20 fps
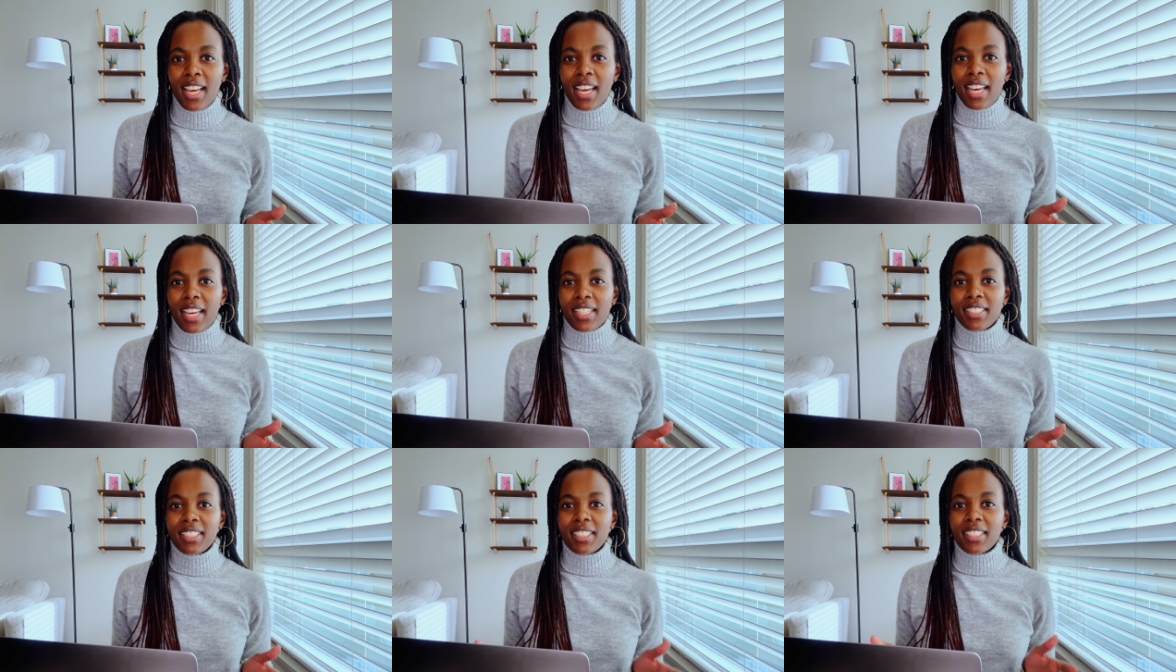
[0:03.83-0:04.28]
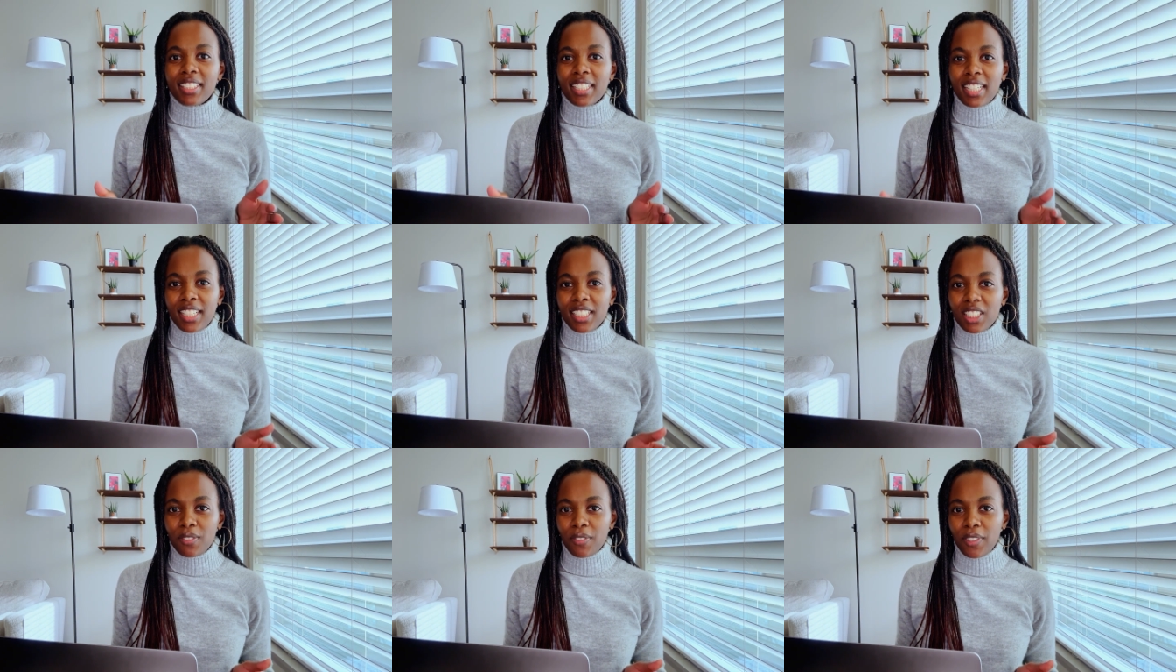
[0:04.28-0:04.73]
In
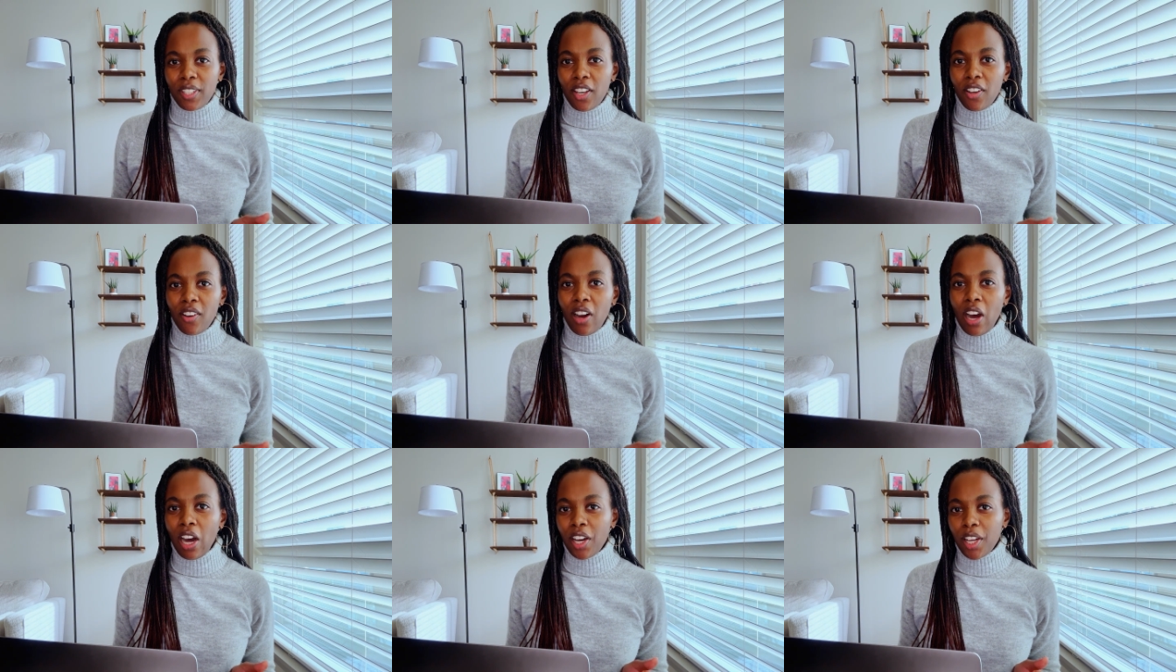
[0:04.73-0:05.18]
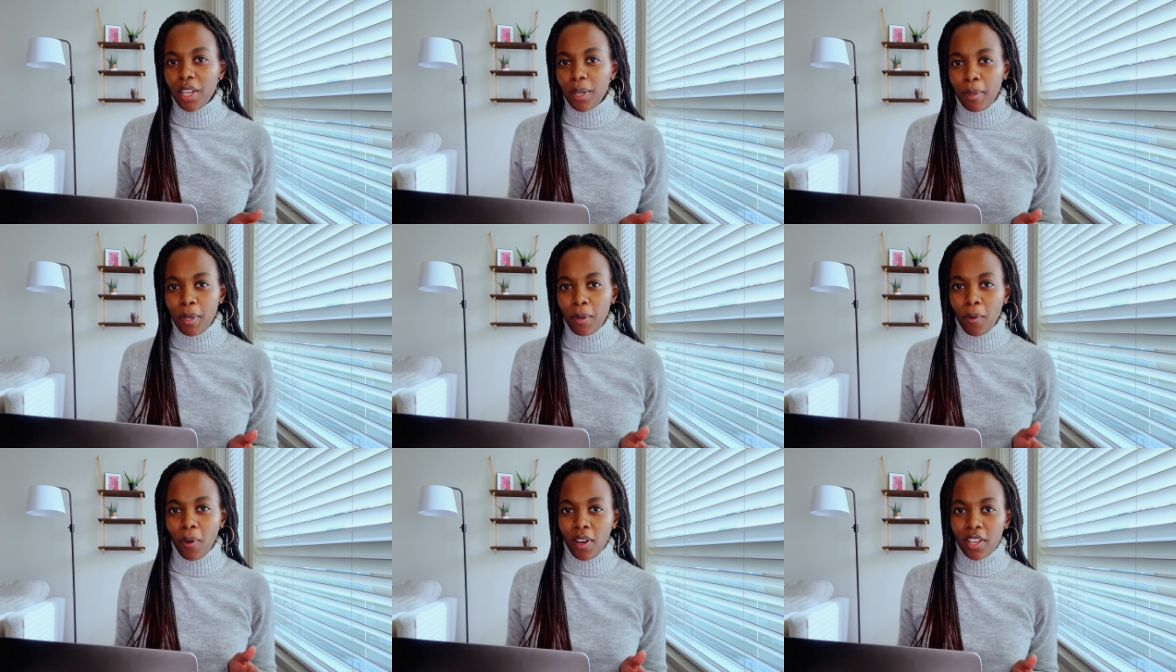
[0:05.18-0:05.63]
today's video, I'm going to
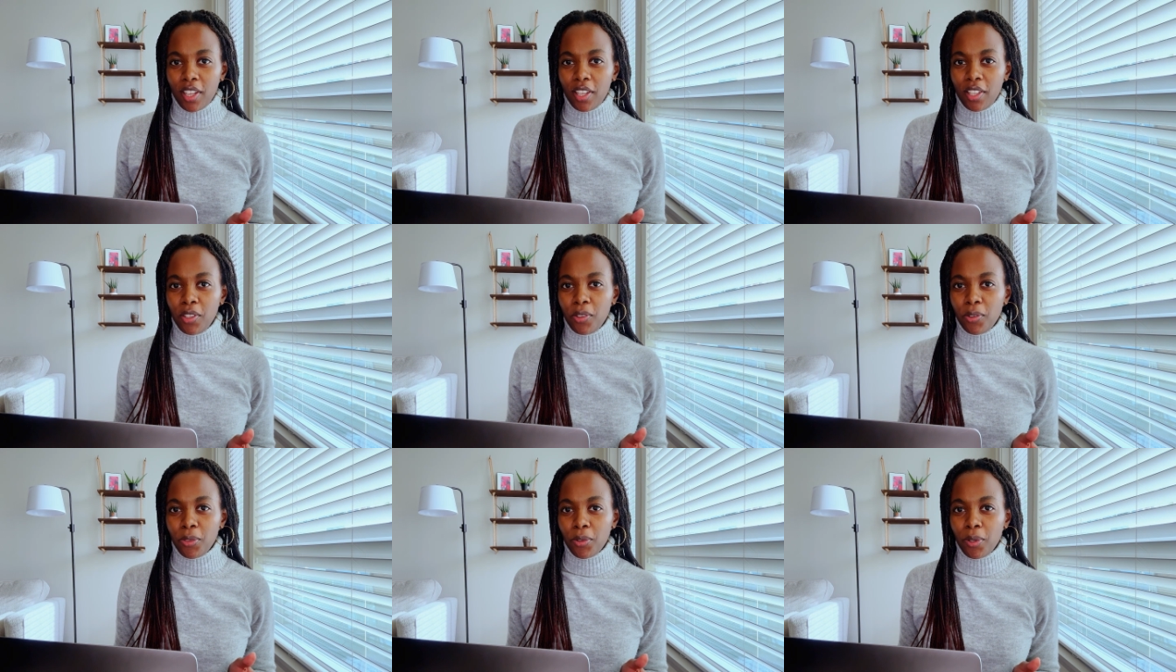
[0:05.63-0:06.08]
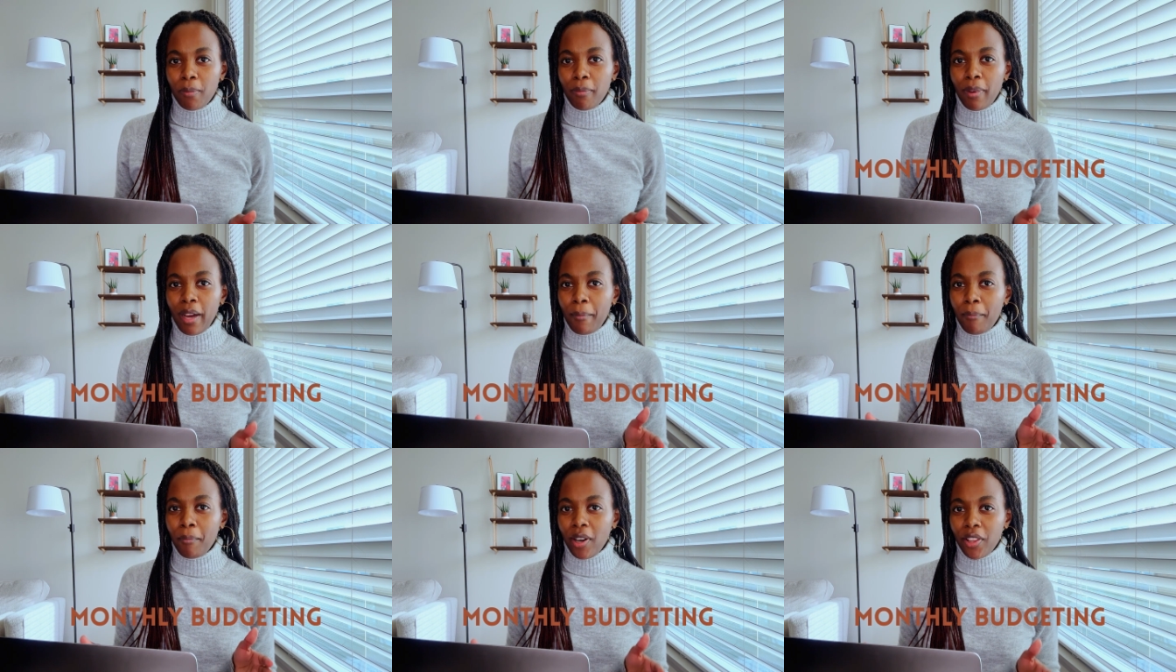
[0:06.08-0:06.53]
be walking you through
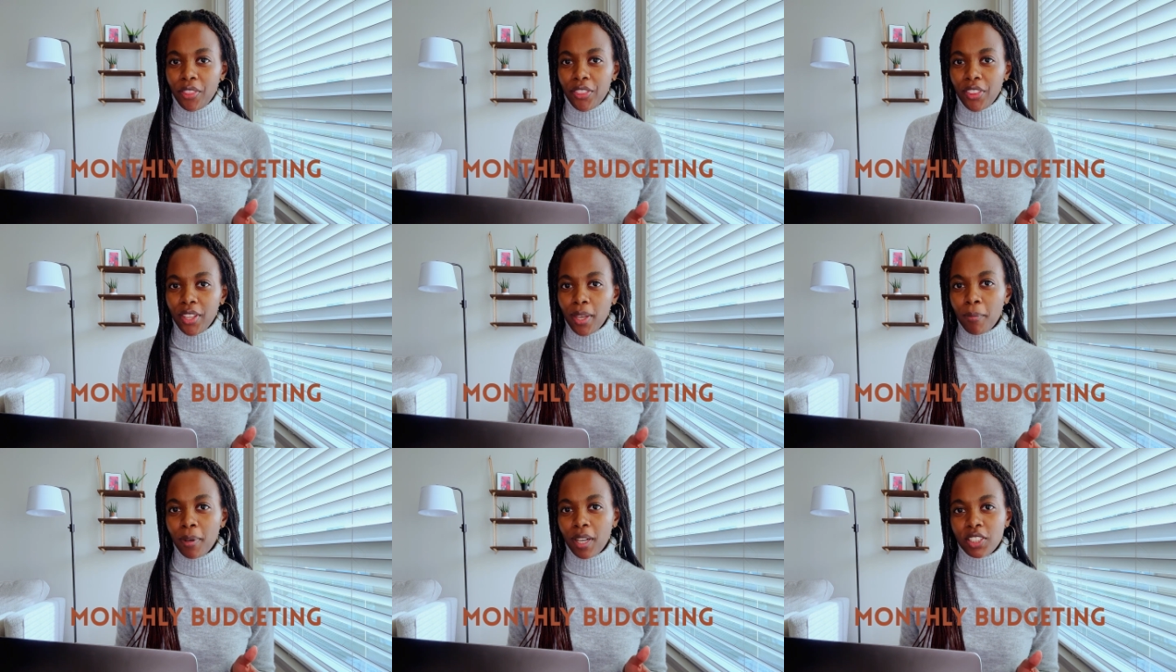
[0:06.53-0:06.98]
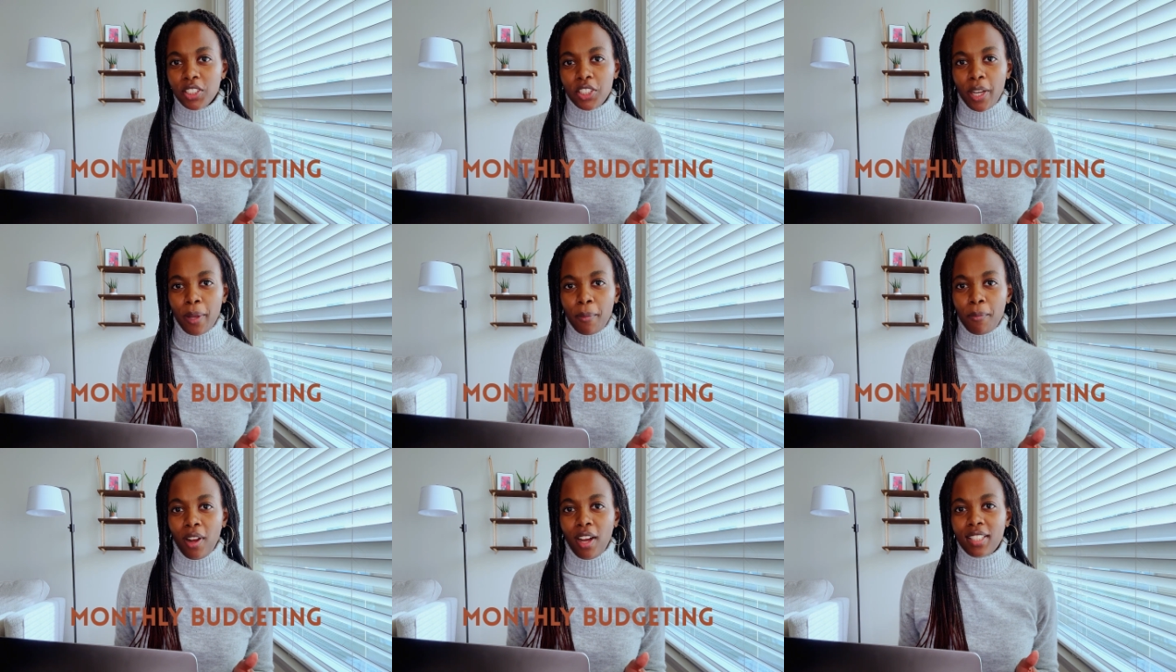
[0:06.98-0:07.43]
my monthly
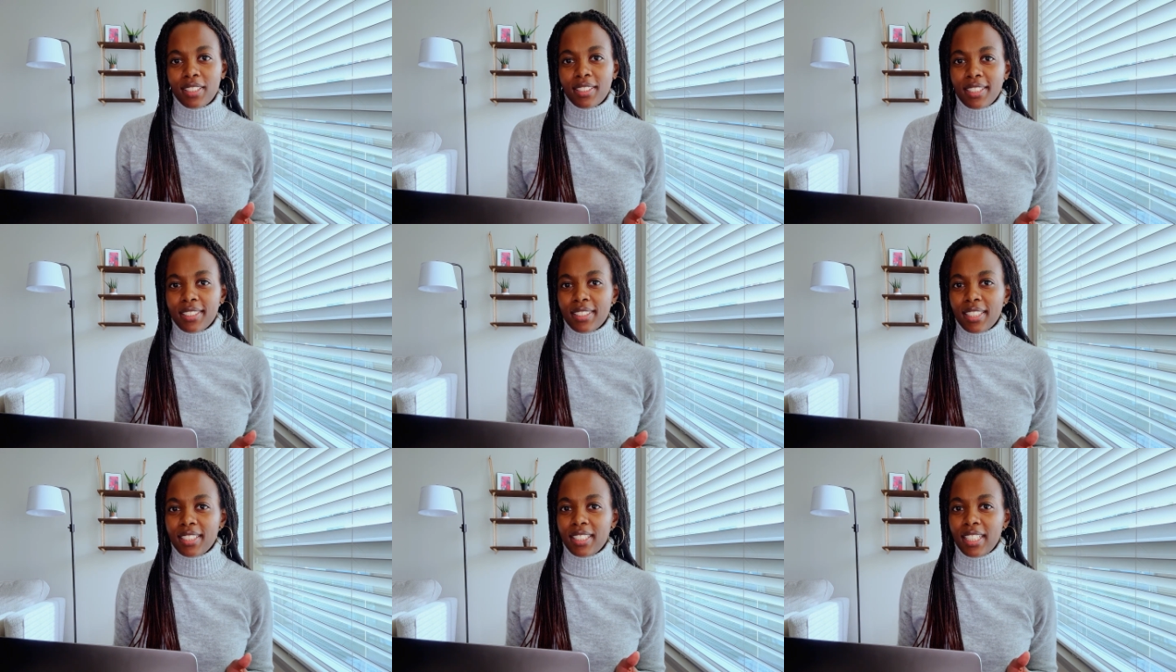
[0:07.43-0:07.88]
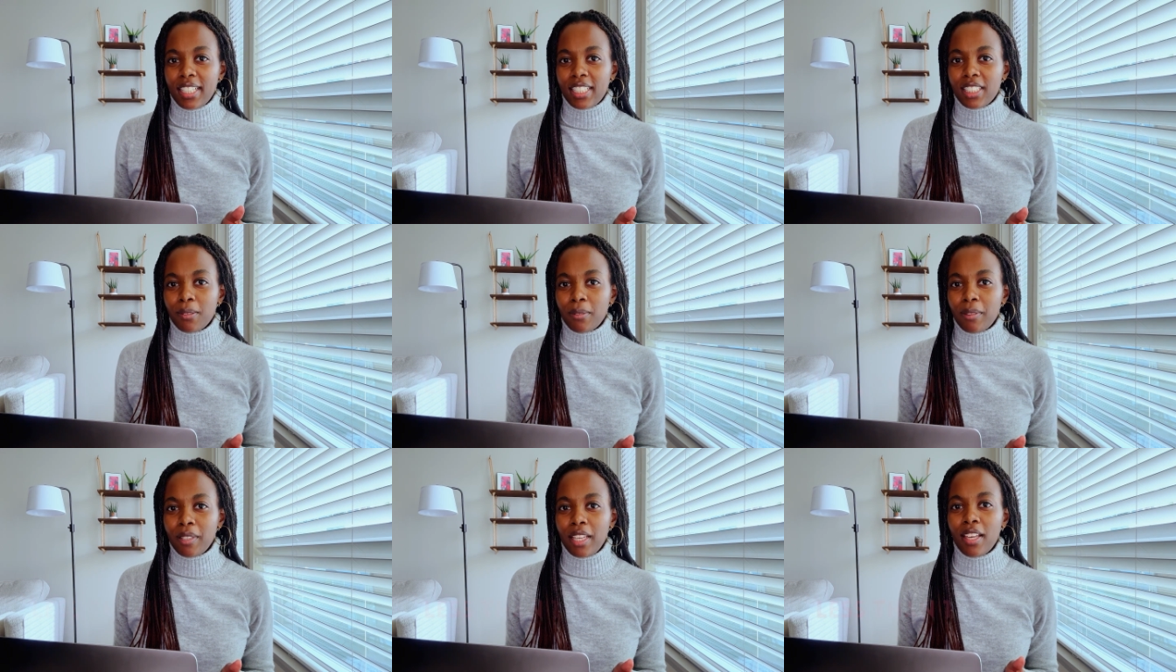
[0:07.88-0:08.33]
budgeting process that
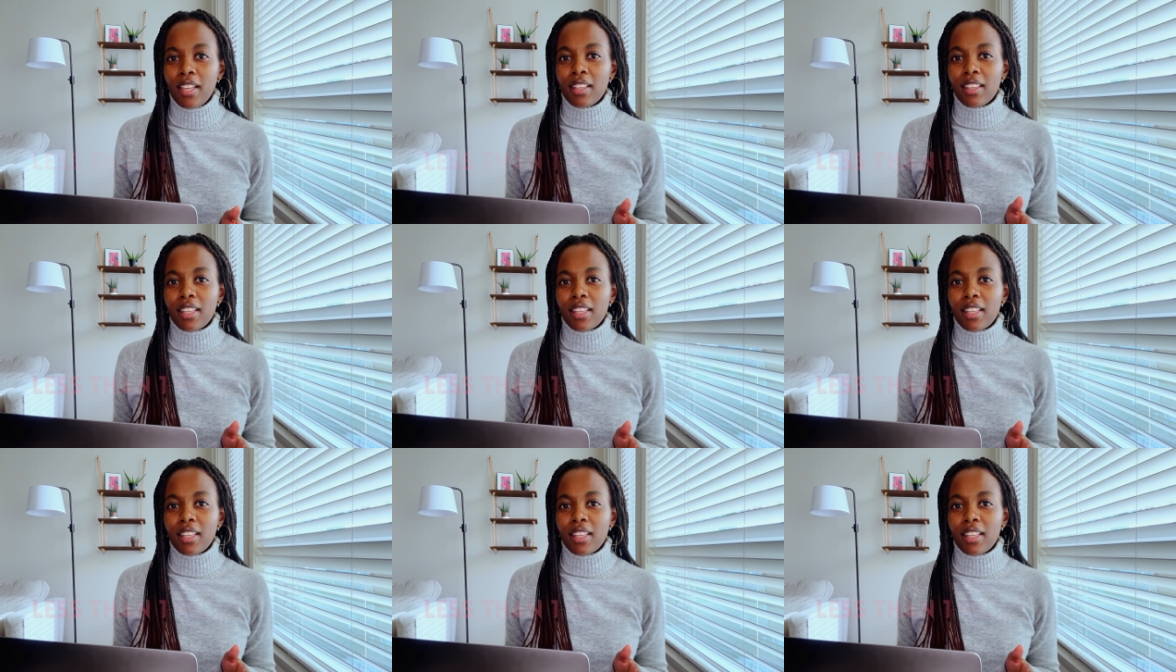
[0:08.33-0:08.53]
takes me